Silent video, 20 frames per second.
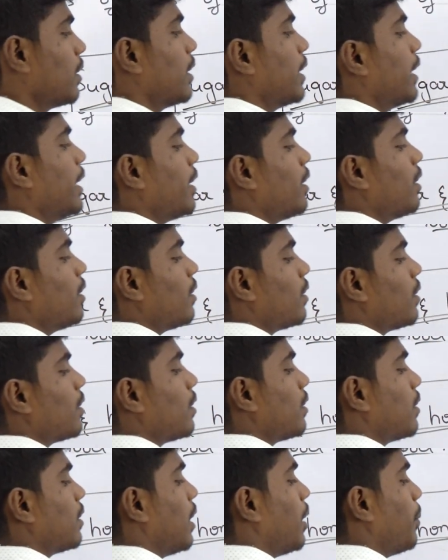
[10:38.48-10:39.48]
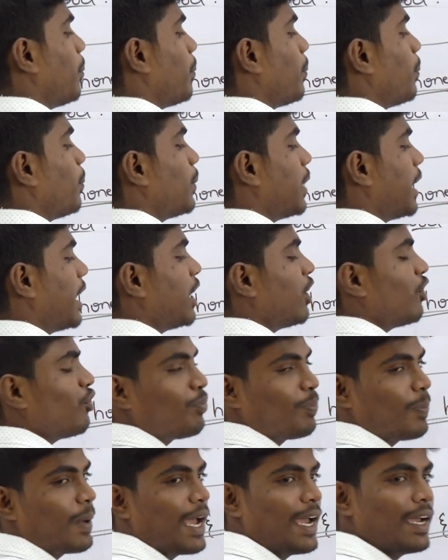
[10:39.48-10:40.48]
here the date
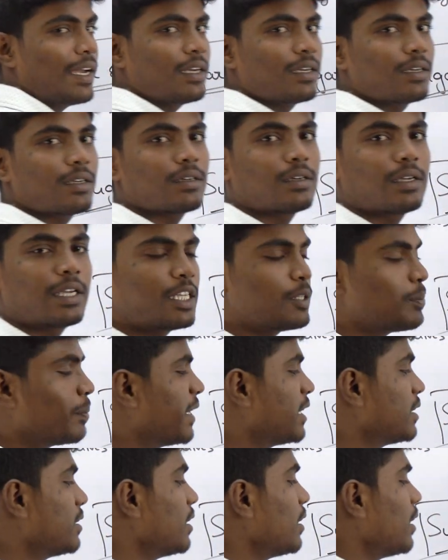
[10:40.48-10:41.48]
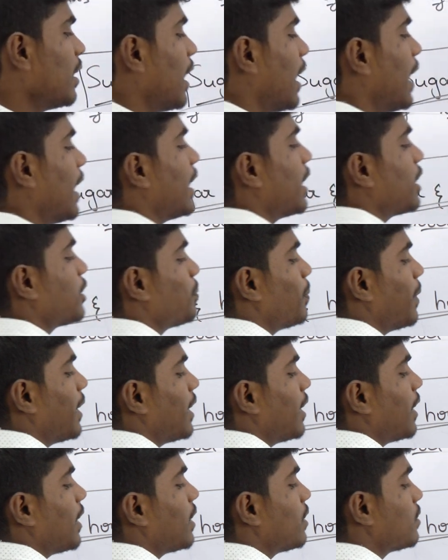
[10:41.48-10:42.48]
of packed is mentioned and
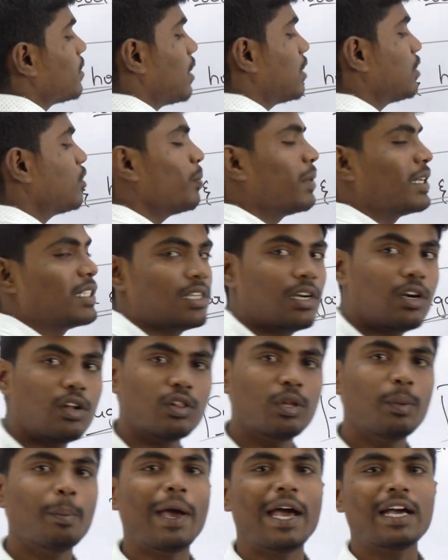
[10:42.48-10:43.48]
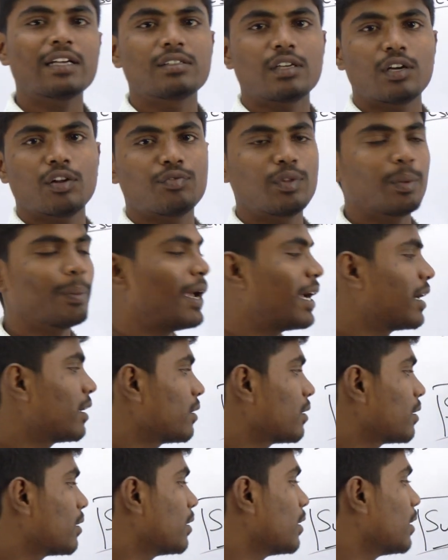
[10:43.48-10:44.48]
expired date is also mentioned on the back side of the
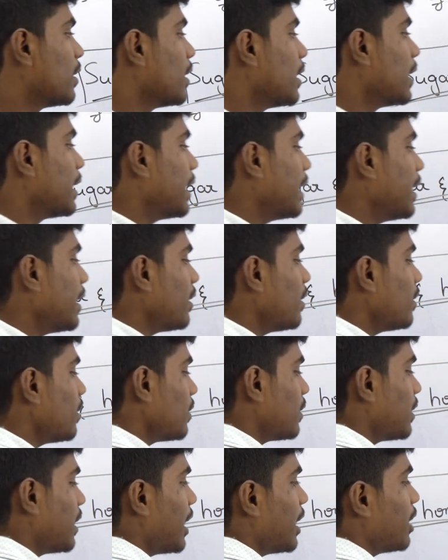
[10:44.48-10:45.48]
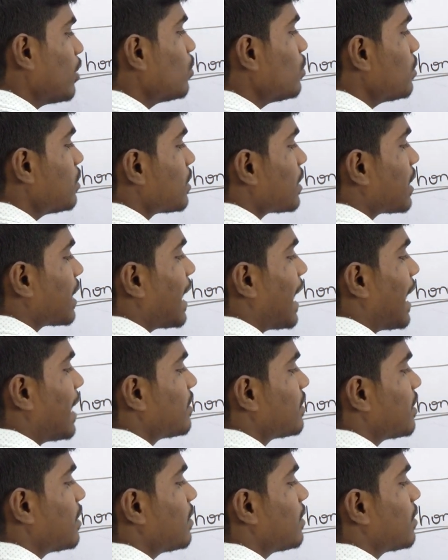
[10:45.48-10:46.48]
pack. Here they use
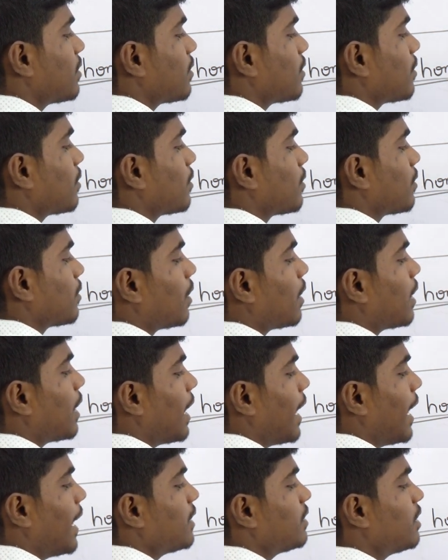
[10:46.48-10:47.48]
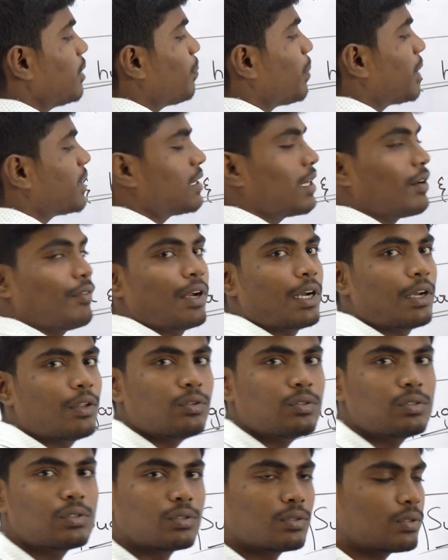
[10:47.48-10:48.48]
gases as the
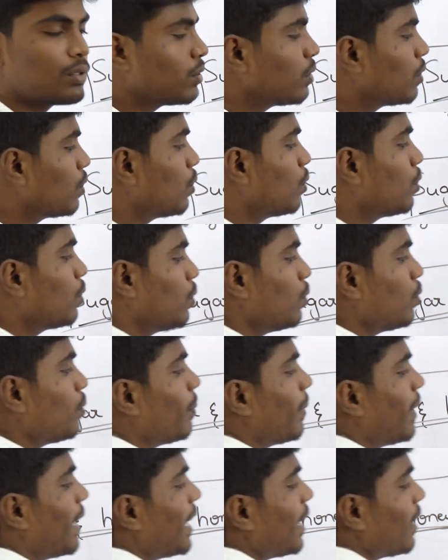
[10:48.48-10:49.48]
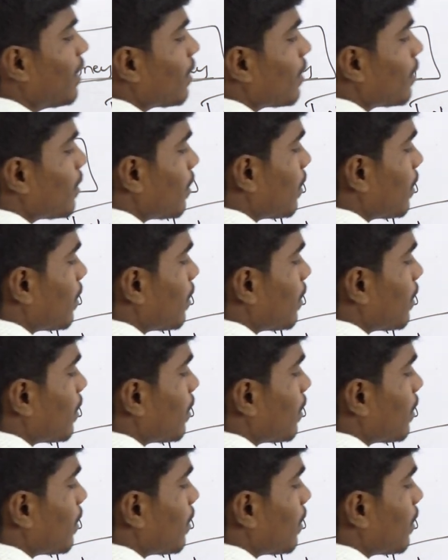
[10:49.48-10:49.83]
preservatives to make